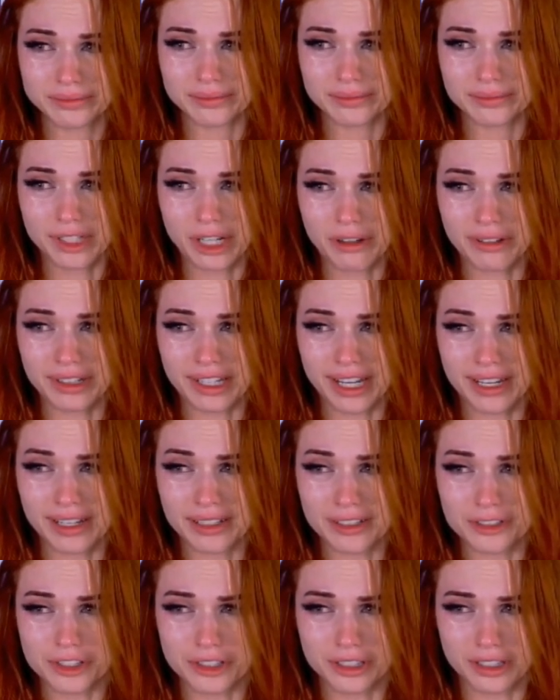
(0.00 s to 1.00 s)
Okay,
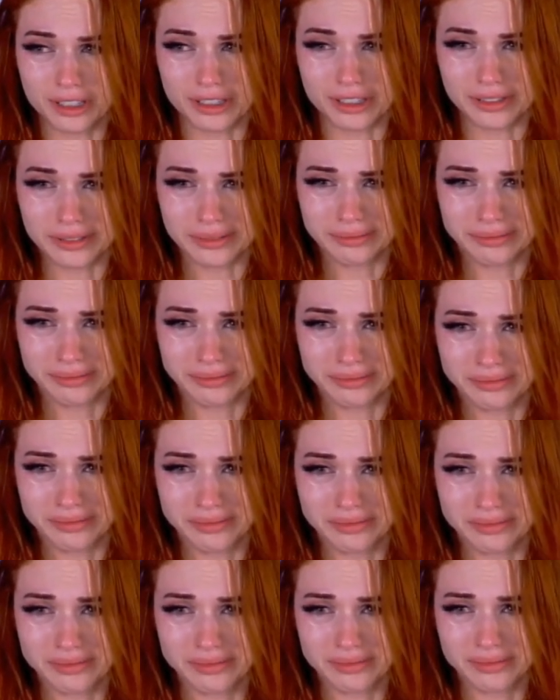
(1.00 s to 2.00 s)
sure.
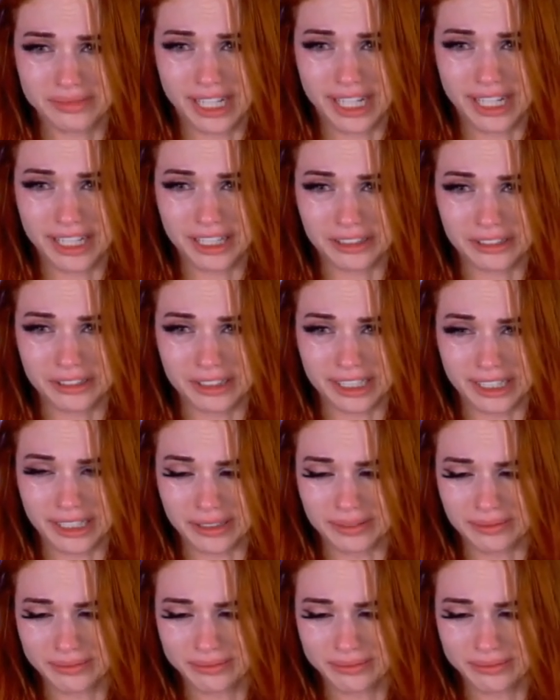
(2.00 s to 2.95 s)
I agree.